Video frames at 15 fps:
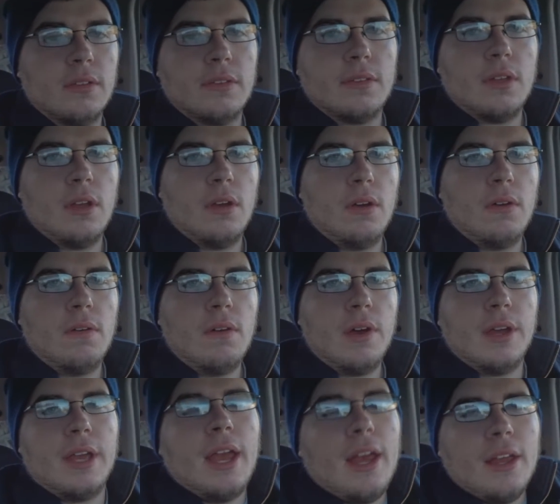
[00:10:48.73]

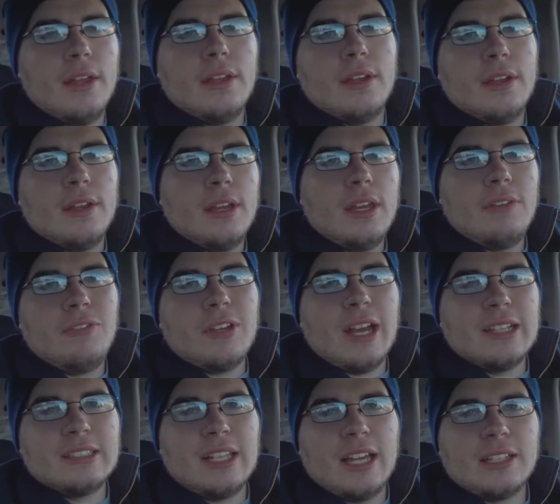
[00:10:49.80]
So yeah, if you
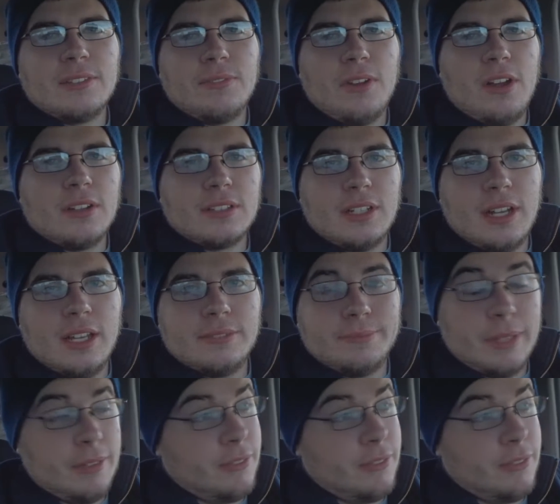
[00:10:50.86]
guys liked the vlog today,